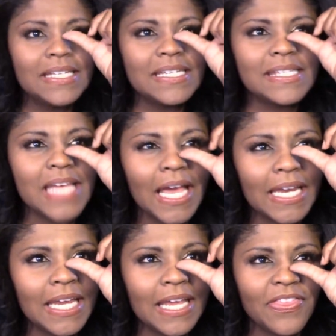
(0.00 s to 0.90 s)

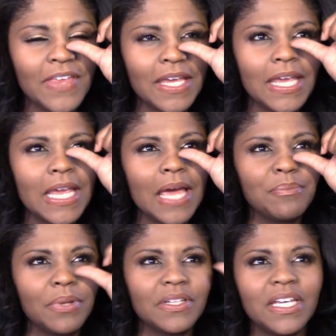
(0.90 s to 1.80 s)
designing, thinking,
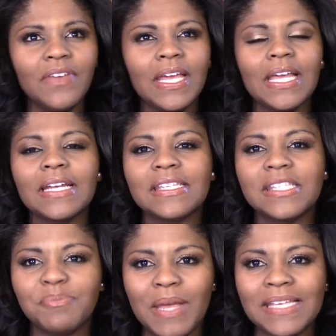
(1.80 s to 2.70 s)
and believing in a
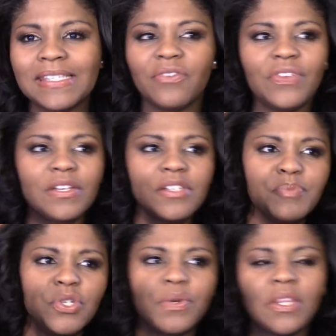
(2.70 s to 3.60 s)
space that feels
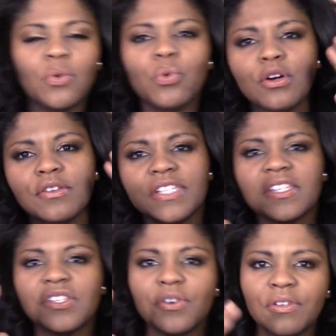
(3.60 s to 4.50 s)
between the worlds.
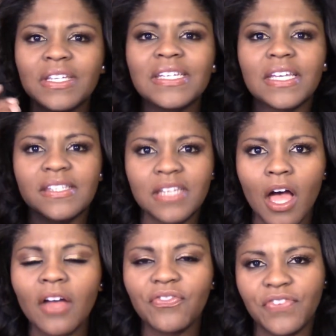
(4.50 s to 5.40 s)
It certainly does
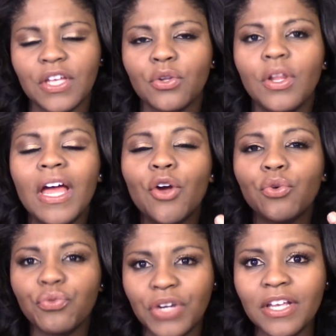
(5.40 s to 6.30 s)
not feel
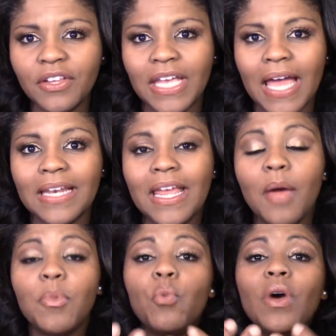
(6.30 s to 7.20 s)
real yet.
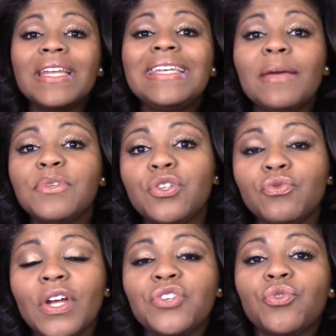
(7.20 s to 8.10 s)
But what
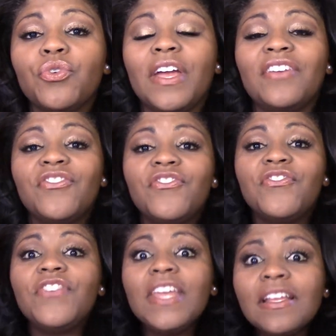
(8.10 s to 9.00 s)
Neptune retrograde
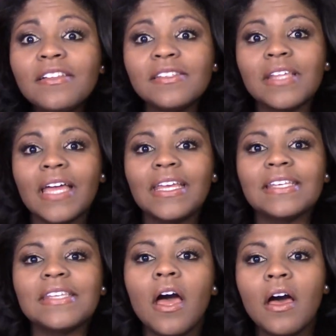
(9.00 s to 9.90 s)
feels like is